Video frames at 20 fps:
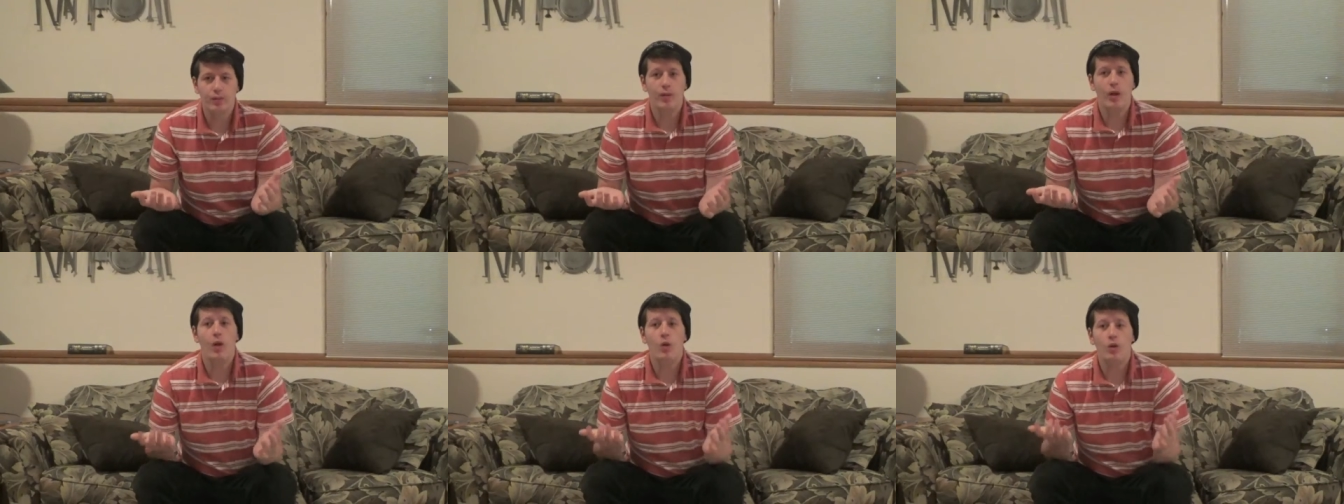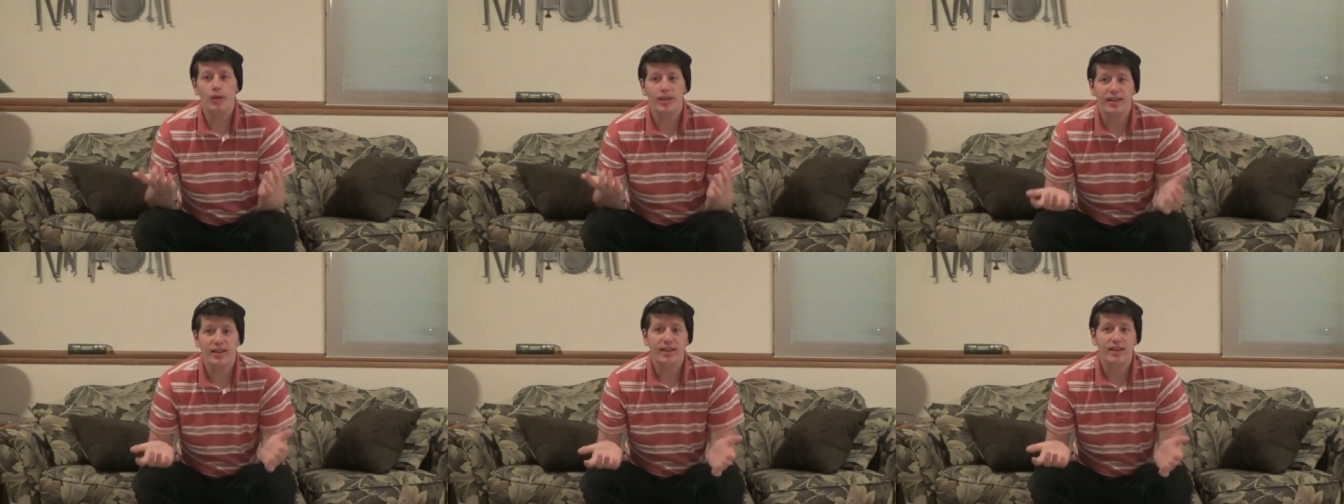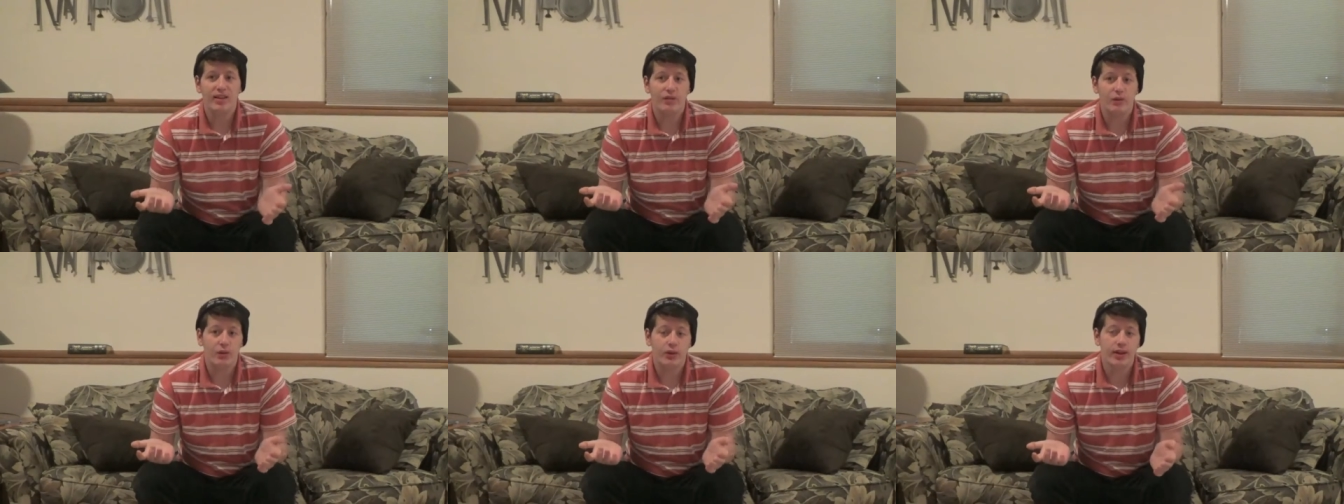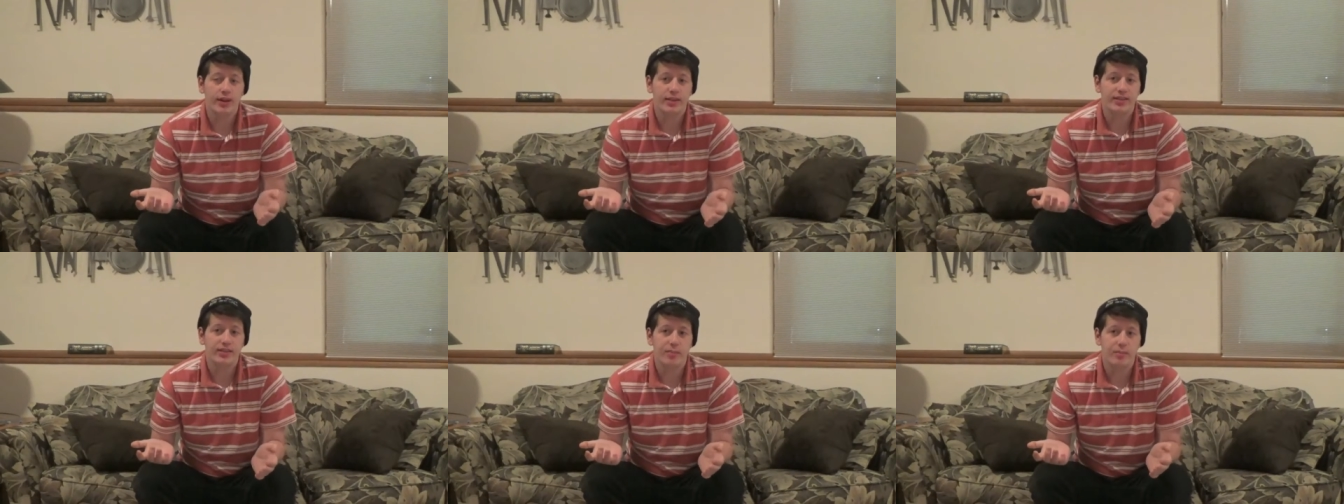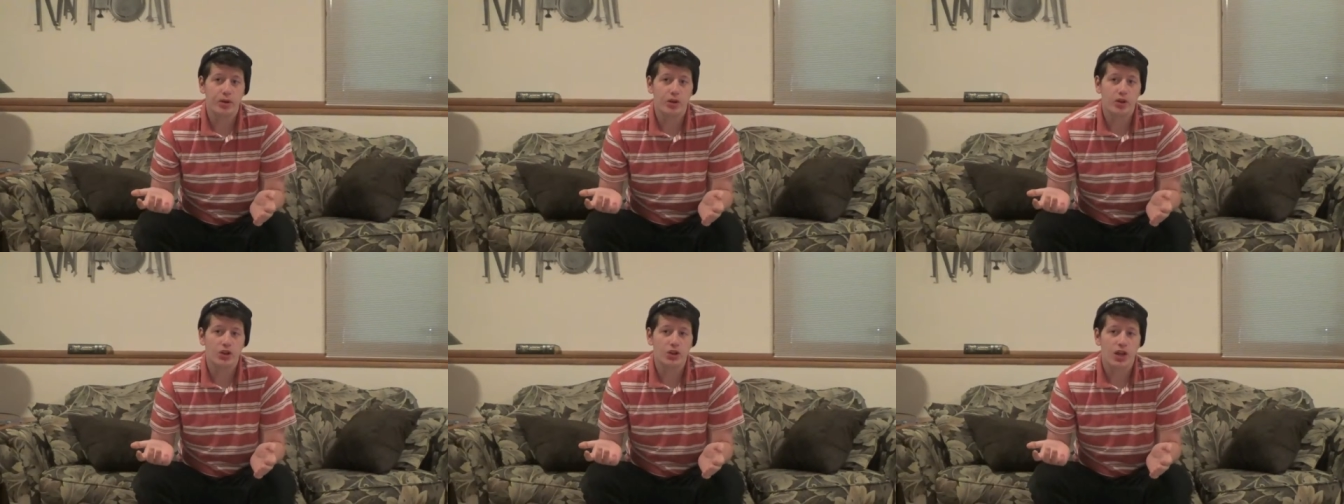remotely leave Riggs
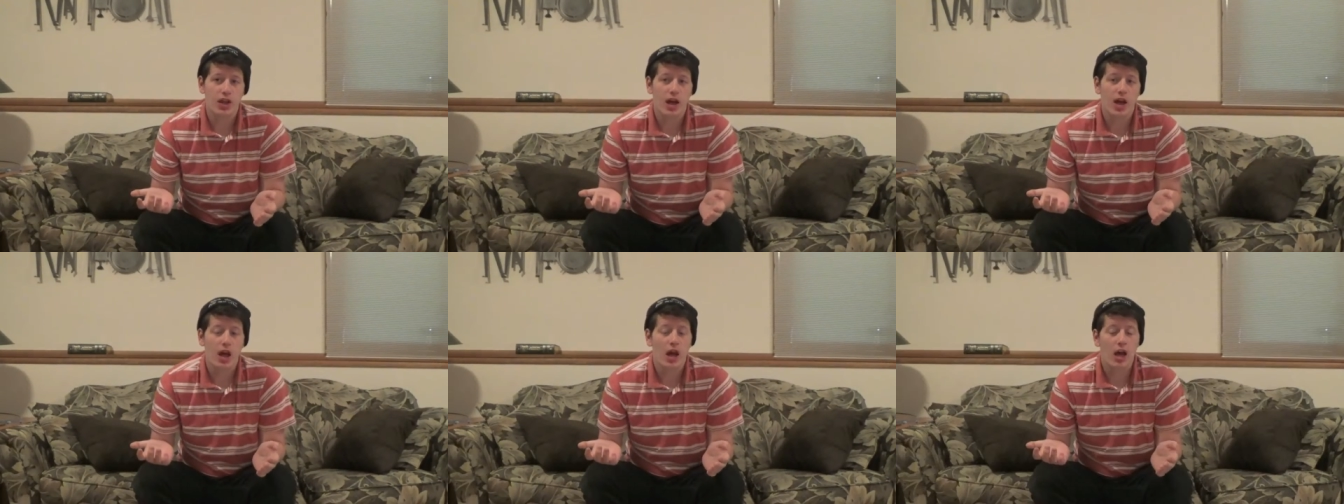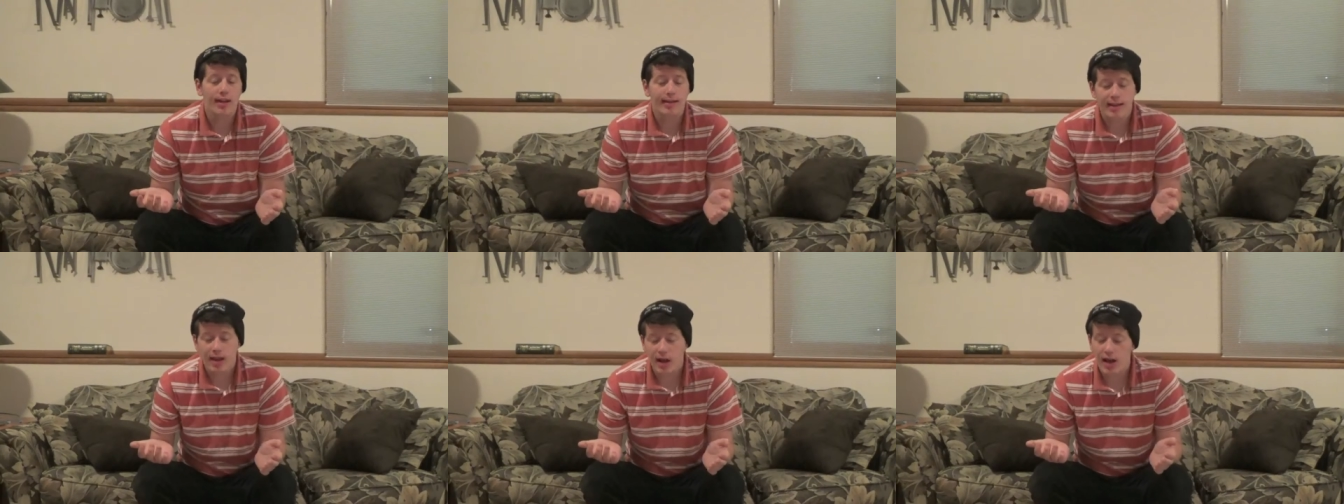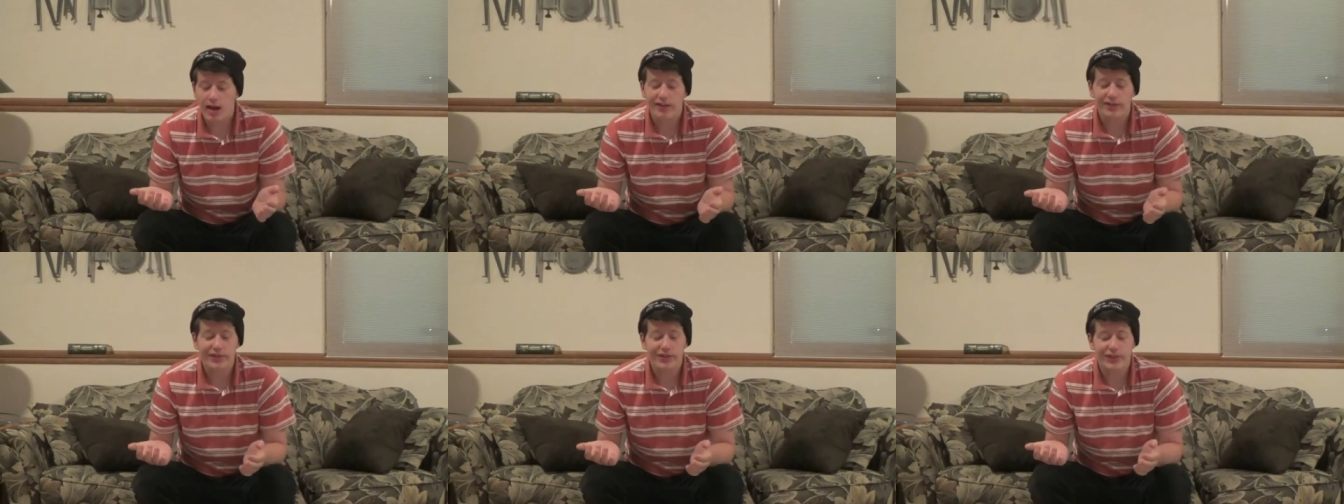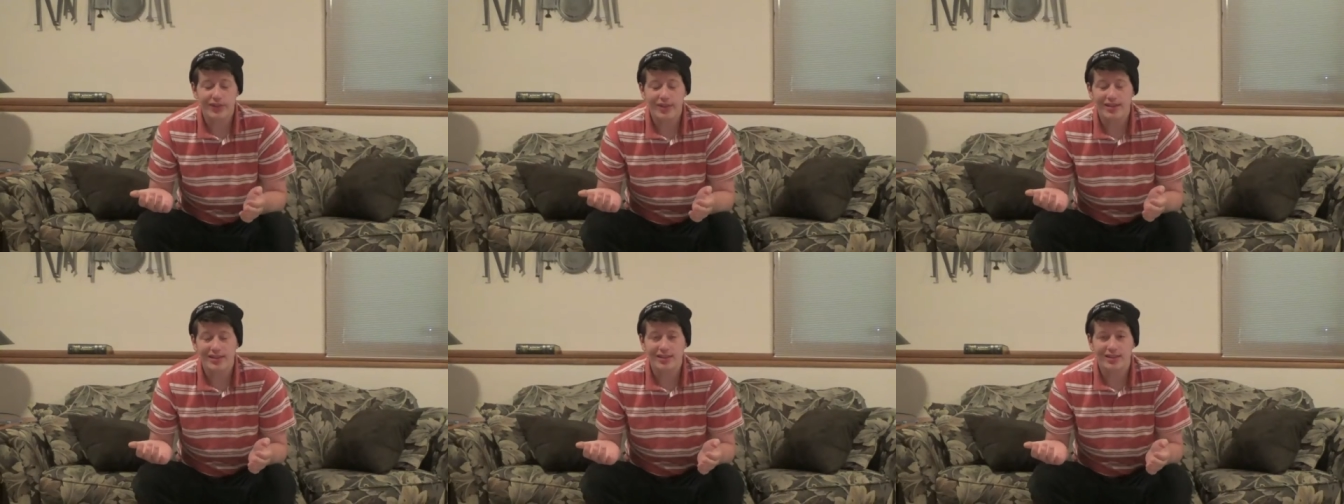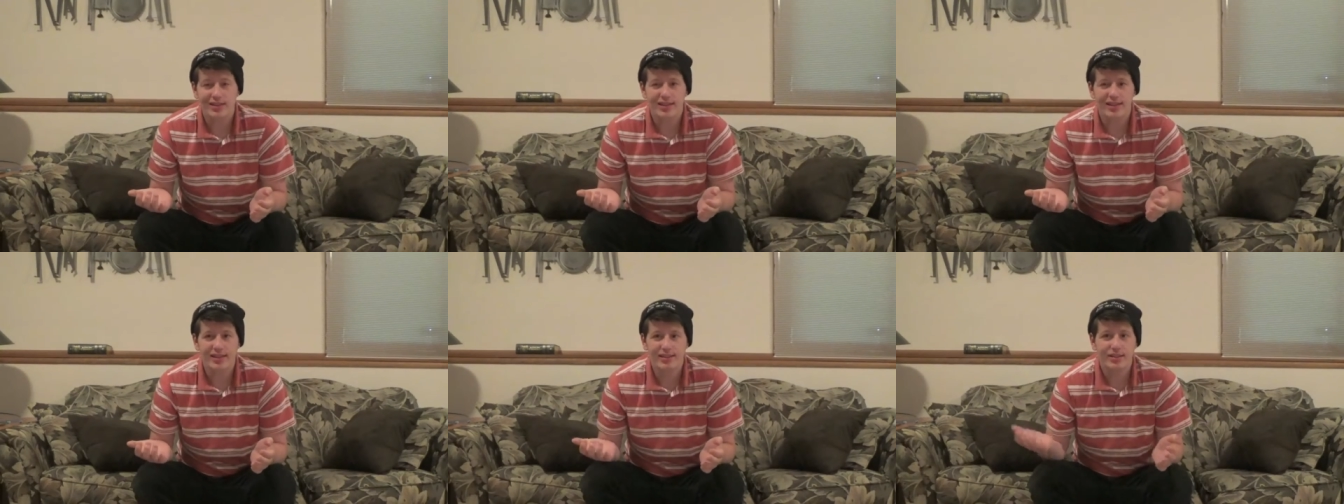and Murtaugh off of this
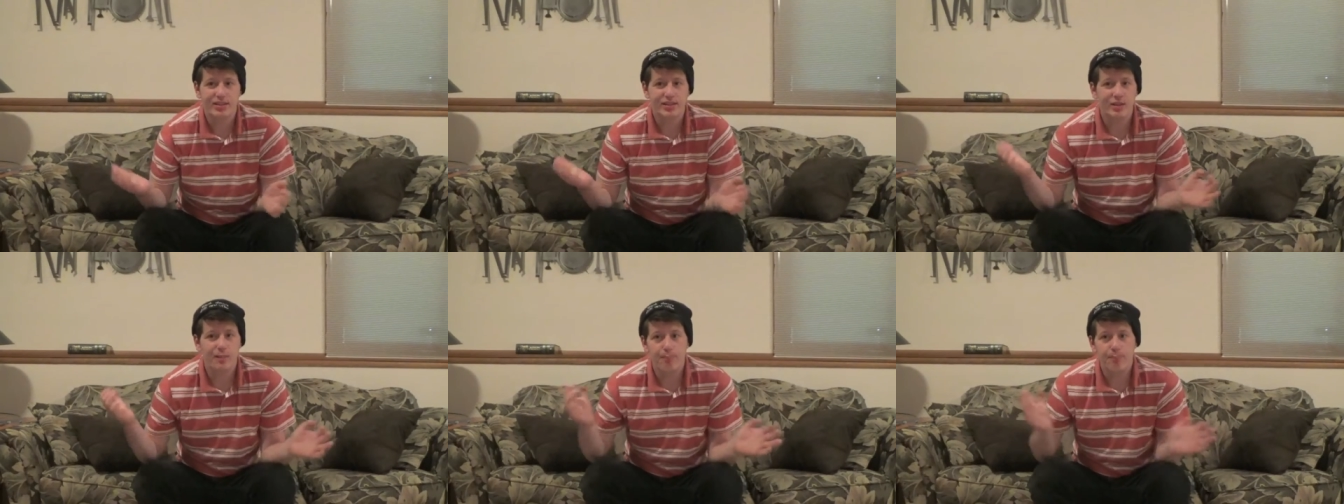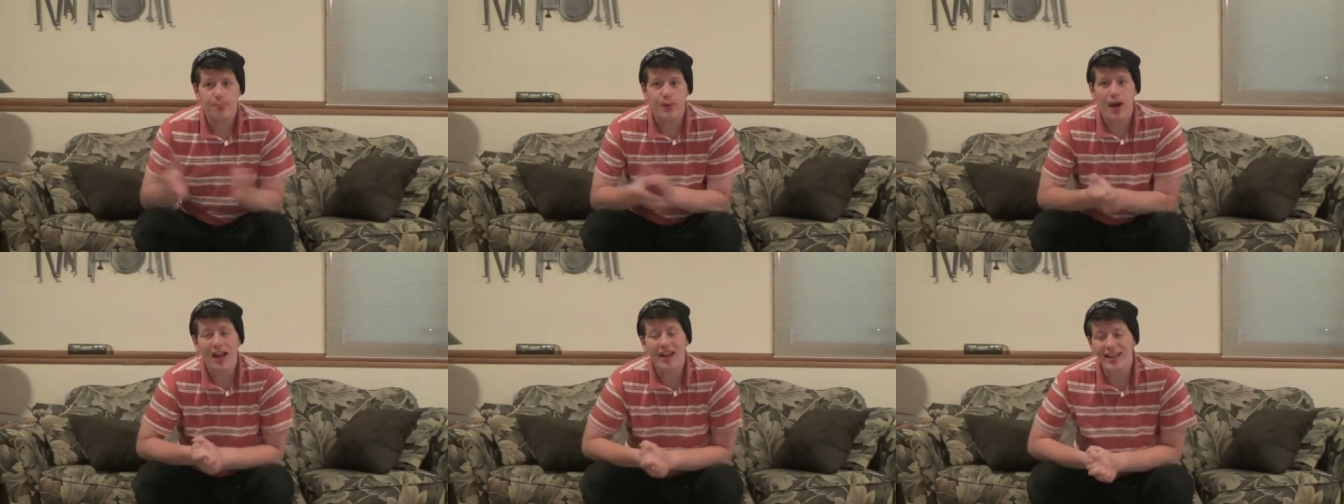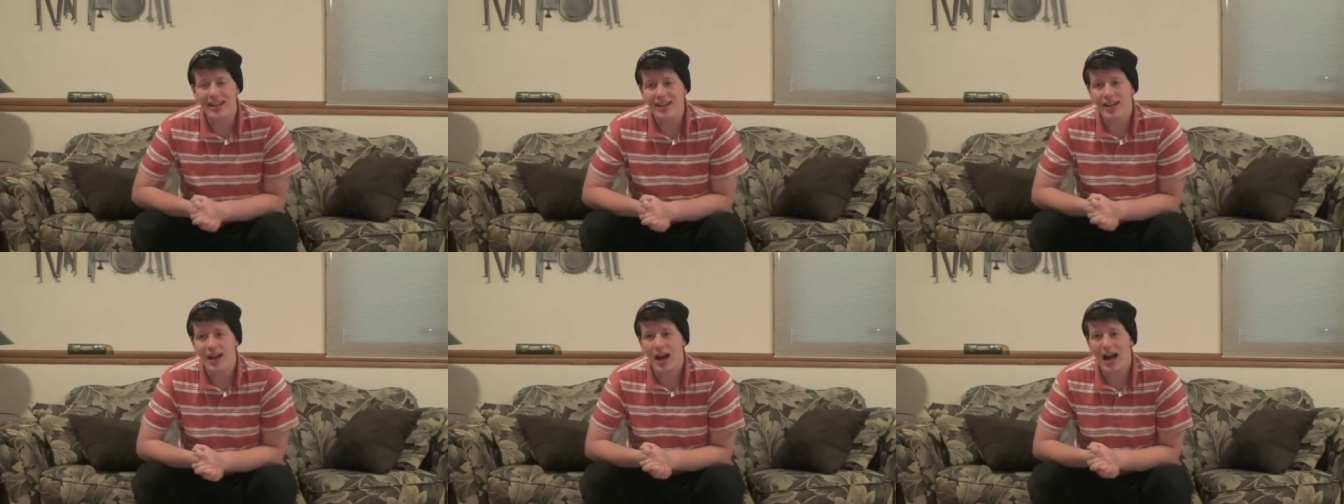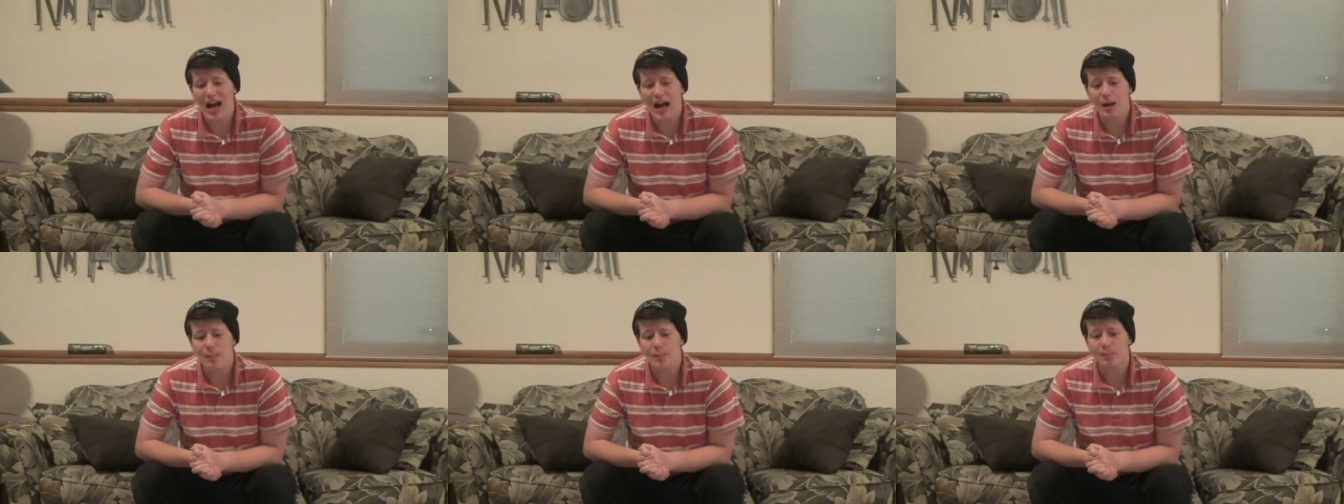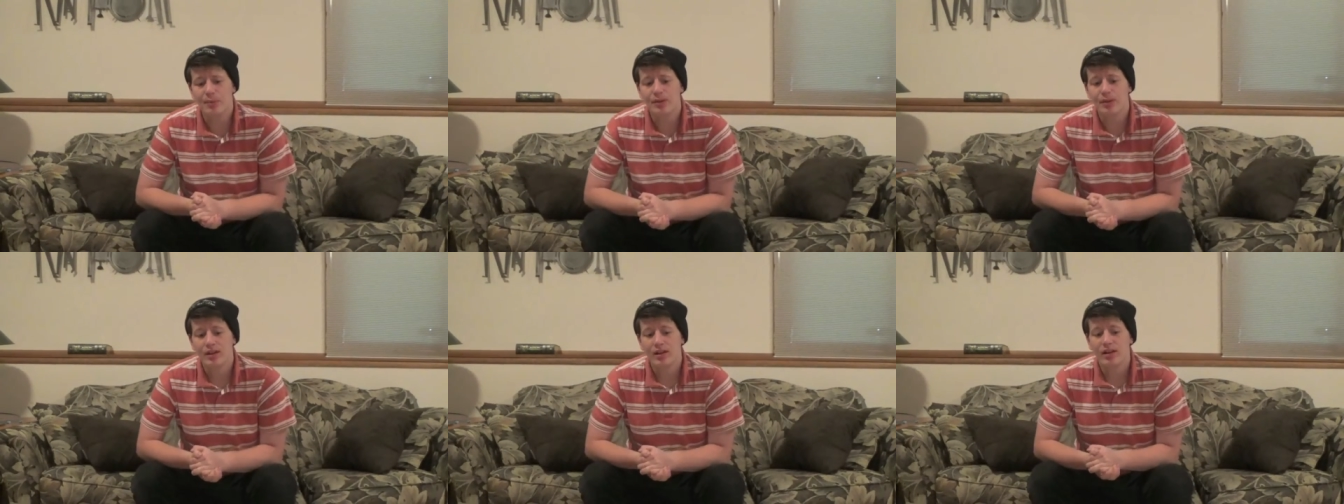list? The buddy cop,